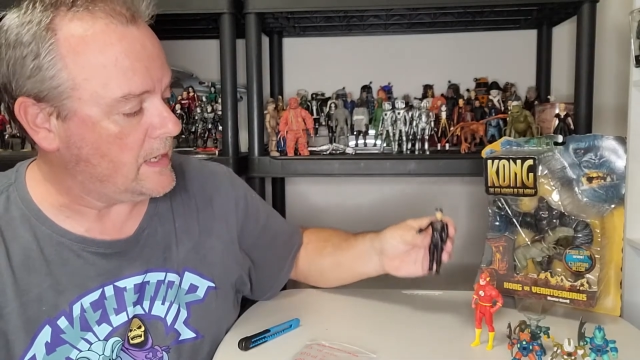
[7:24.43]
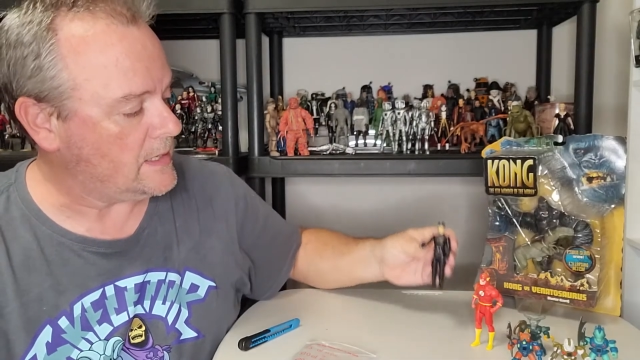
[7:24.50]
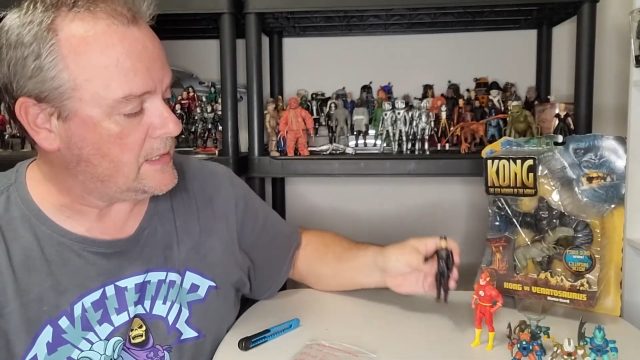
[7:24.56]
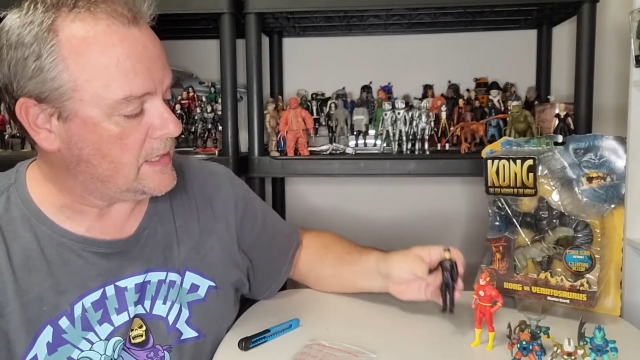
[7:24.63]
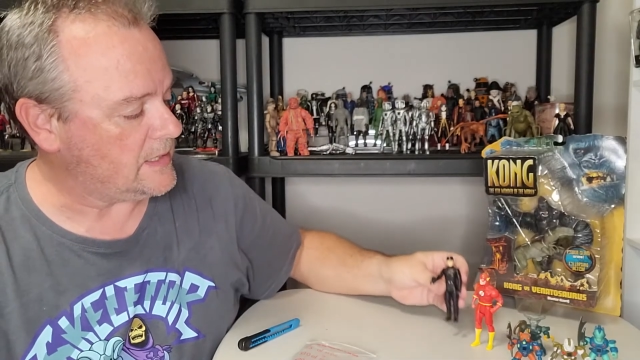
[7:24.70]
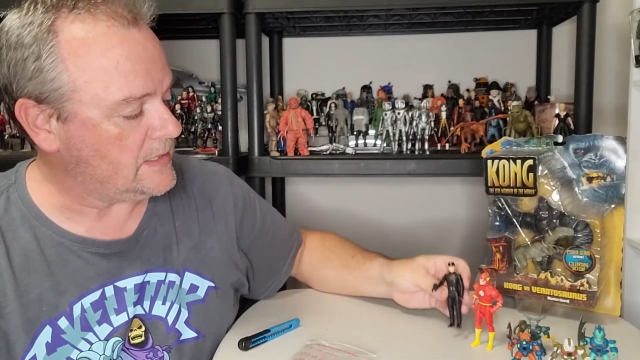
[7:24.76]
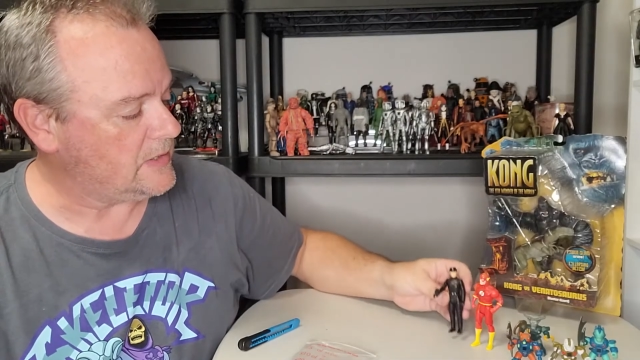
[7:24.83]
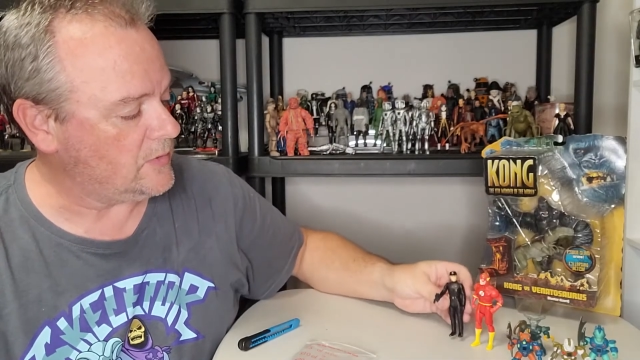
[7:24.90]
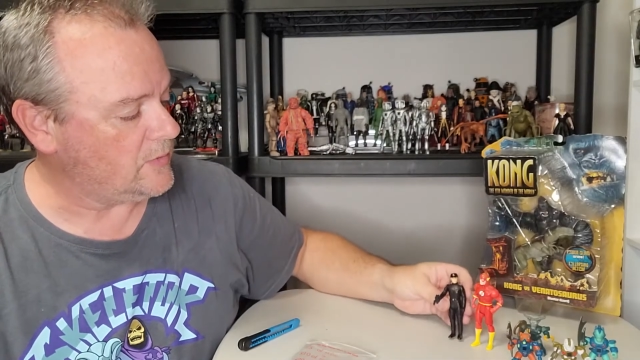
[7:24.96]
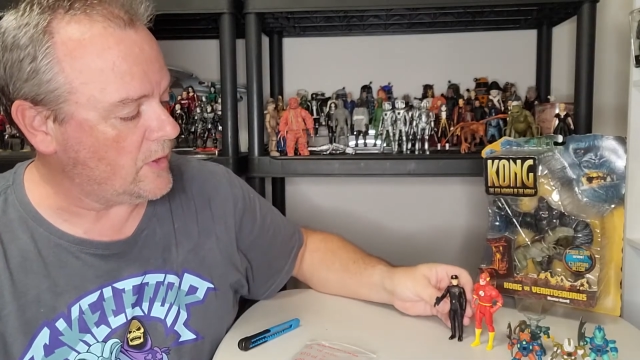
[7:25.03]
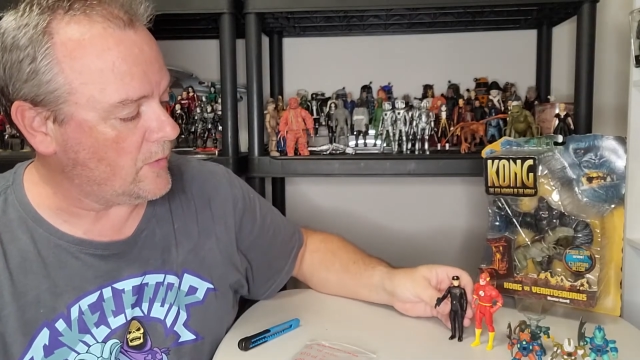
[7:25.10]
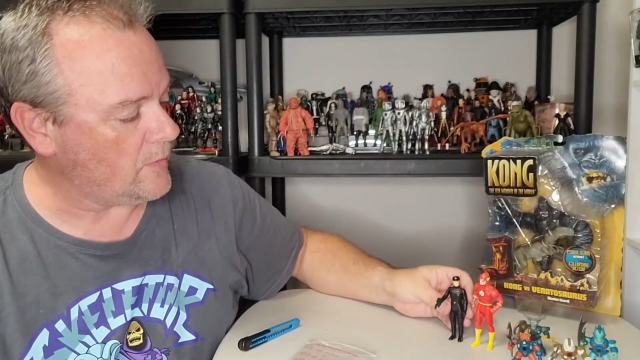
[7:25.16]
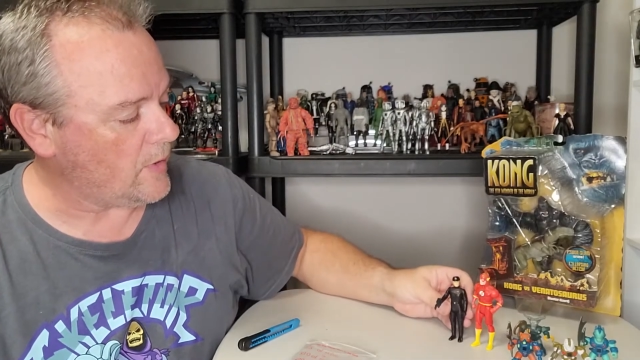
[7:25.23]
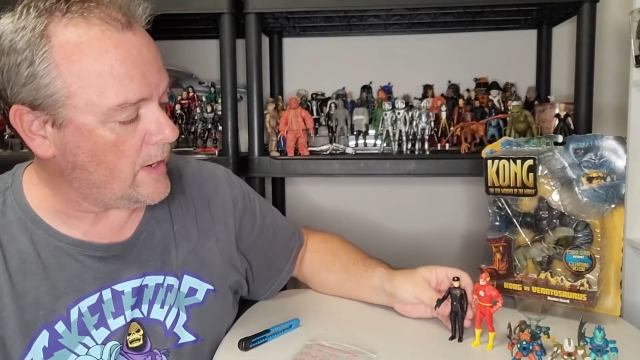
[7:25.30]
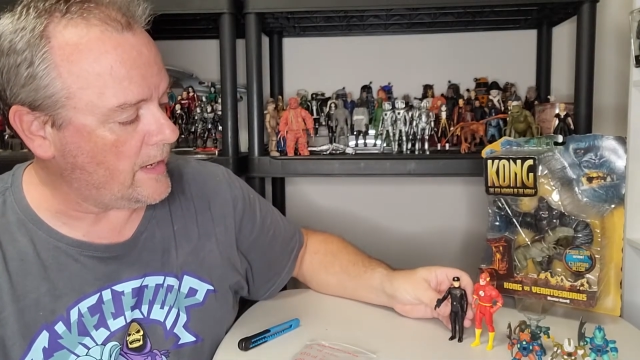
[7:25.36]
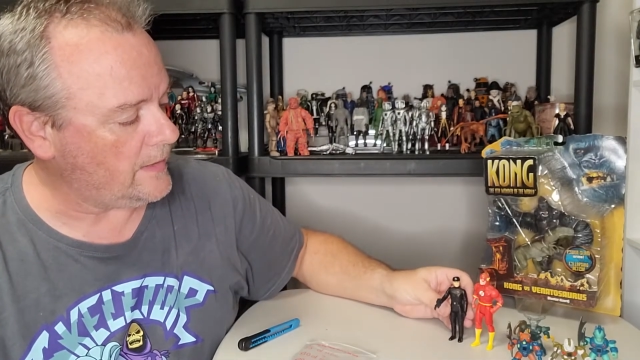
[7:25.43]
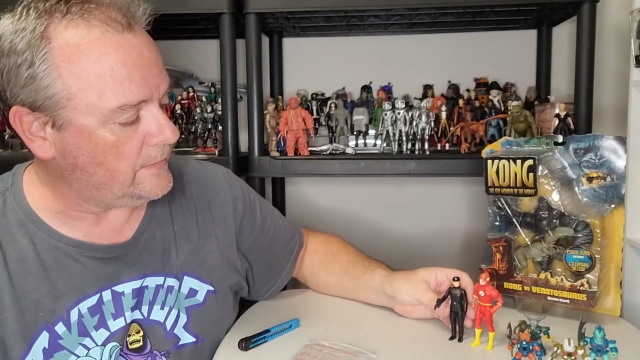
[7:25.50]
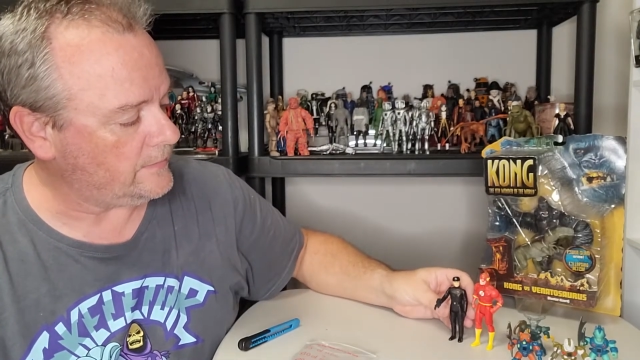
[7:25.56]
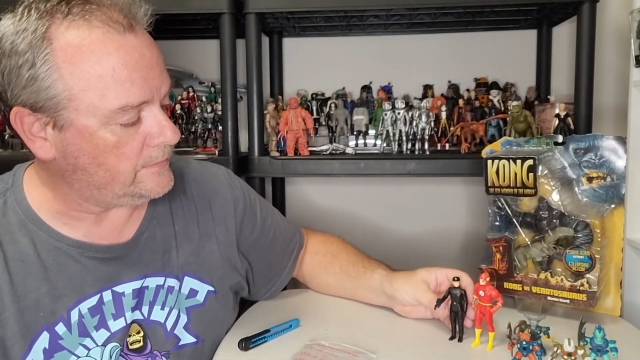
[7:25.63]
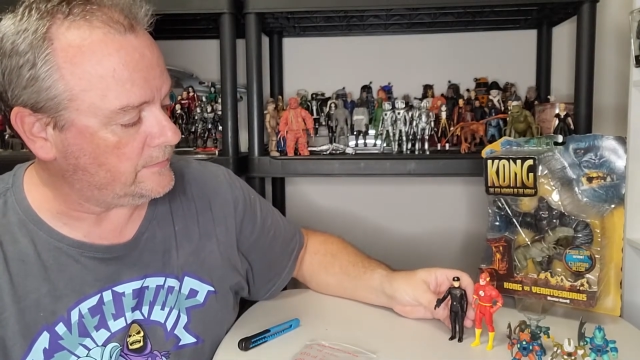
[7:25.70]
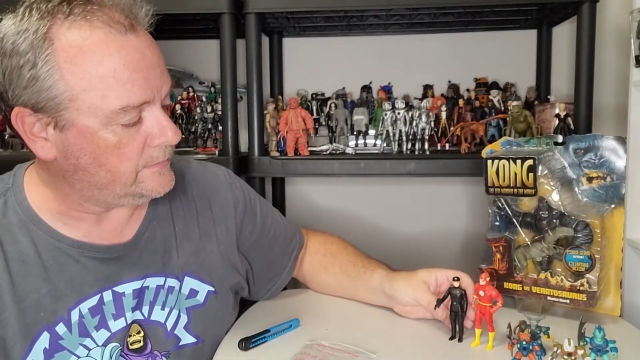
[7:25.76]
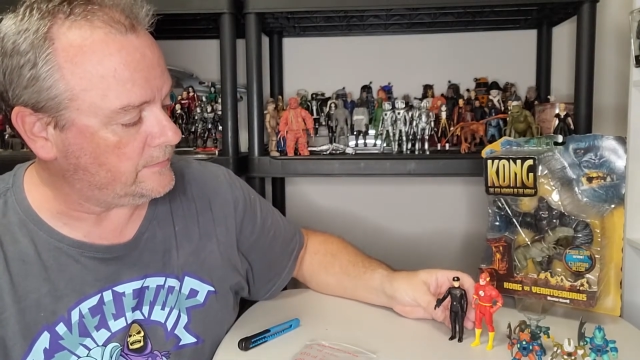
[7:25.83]
So it's still not right,
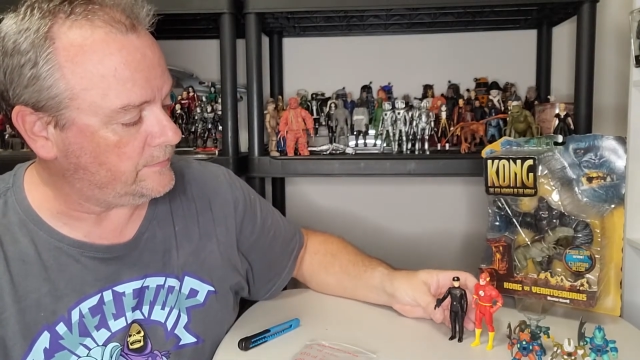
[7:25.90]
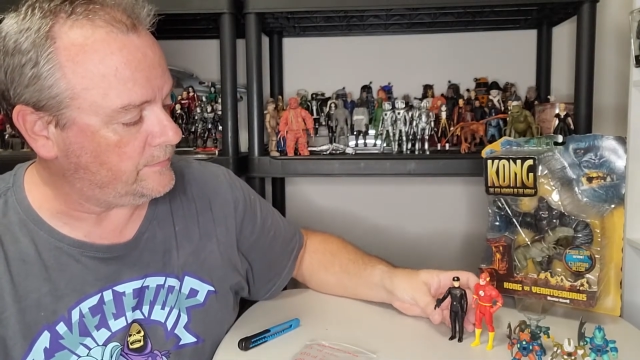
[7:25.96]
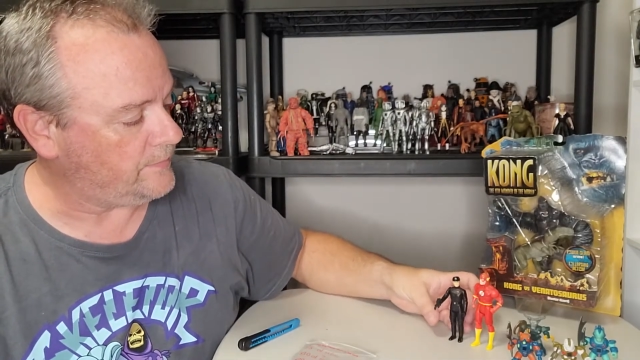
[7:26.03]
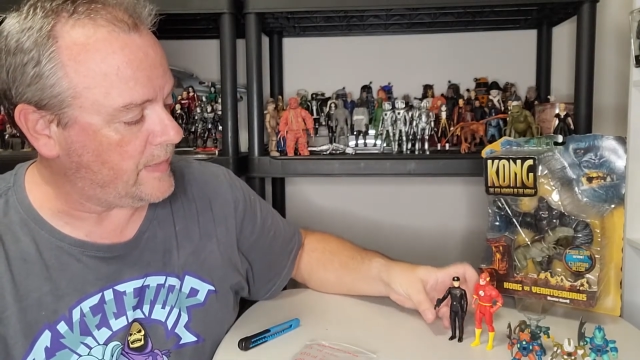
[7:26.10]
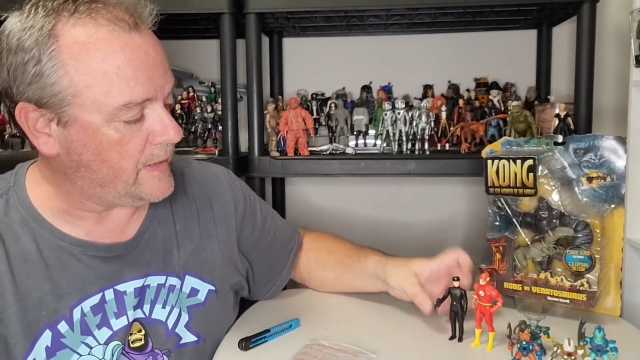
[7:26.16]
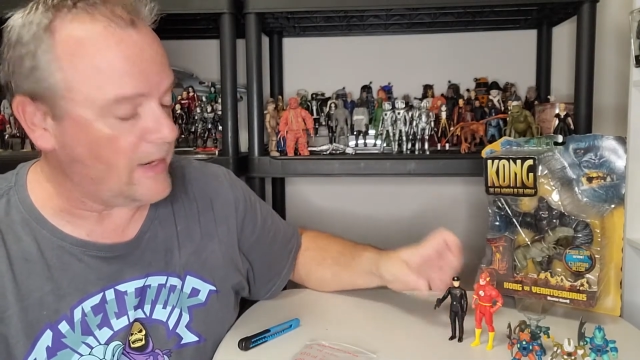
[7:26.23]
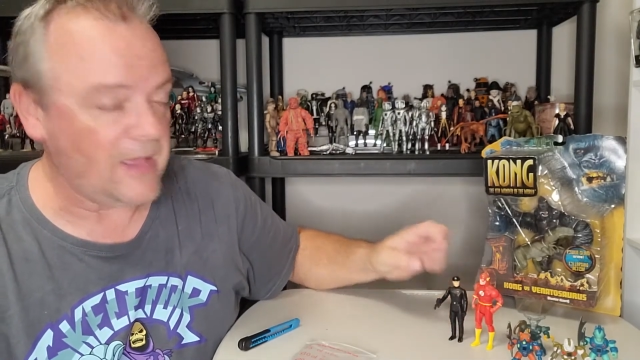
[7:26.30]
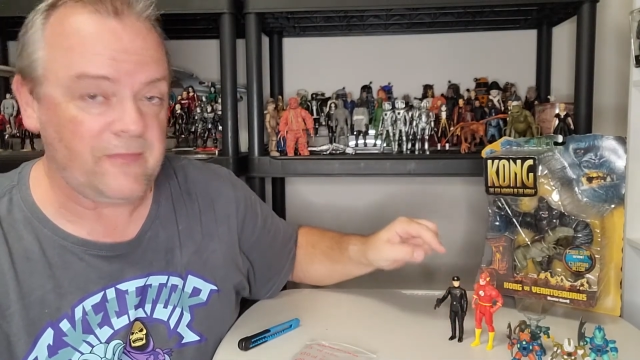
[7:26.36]
but I